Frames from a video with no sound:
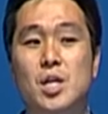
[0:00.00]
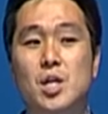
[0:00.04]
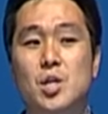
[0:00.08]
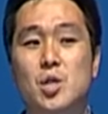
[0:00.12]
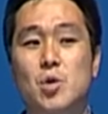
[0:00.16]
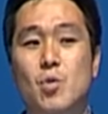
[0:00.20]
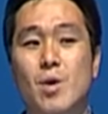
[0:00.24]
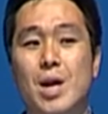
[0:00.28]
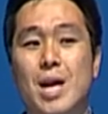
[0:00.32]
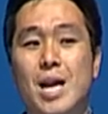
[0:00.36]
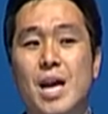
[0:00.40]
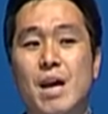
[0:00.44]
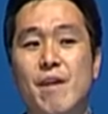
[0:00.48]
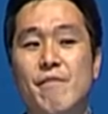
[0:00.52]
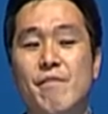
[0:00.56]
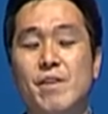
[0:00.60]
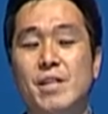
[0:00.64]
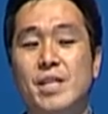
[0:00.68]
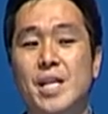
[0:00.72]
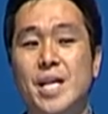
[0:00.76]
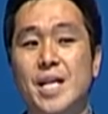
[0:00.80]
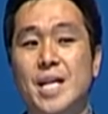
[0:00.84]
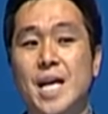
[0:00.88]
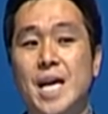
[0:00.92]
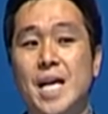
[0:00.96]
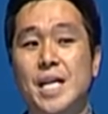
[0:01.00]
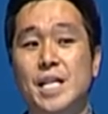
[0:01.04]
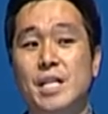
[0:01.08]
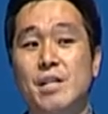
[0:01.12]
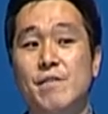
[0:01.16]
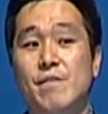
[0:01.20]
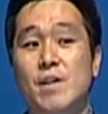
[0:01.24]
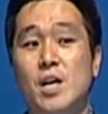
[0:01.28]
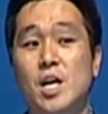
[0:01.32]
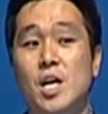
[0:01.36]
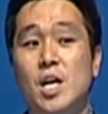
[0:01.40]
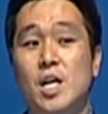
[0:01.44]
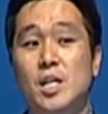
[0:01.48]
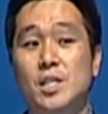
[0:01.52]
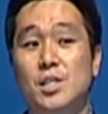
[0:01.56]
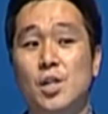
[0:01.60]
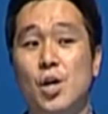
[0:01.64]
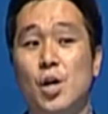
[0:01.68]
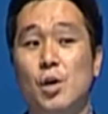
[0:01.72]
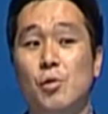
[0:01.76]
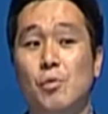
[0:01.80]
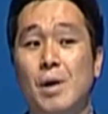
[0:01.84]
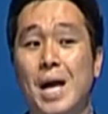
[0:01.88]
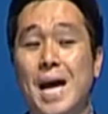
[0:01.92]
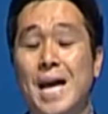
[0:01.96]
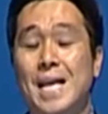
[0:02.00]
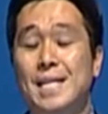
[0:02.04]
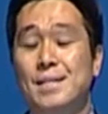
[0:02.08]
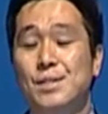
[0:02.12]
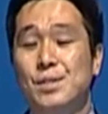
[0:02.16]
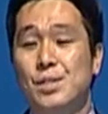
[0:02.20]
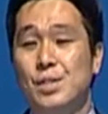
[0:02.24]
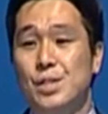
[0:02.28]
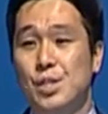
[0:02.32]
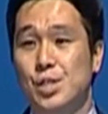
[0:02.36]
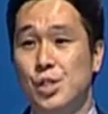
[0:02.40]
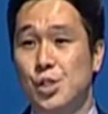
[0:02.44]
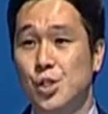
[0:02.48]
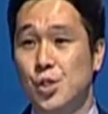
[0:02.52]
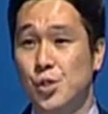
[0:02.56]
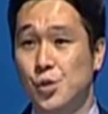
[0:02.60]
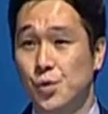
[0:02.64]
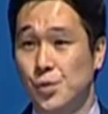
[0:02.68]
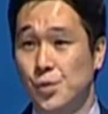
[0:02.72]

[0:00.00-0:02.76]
you are having that kind of a heart arising in you?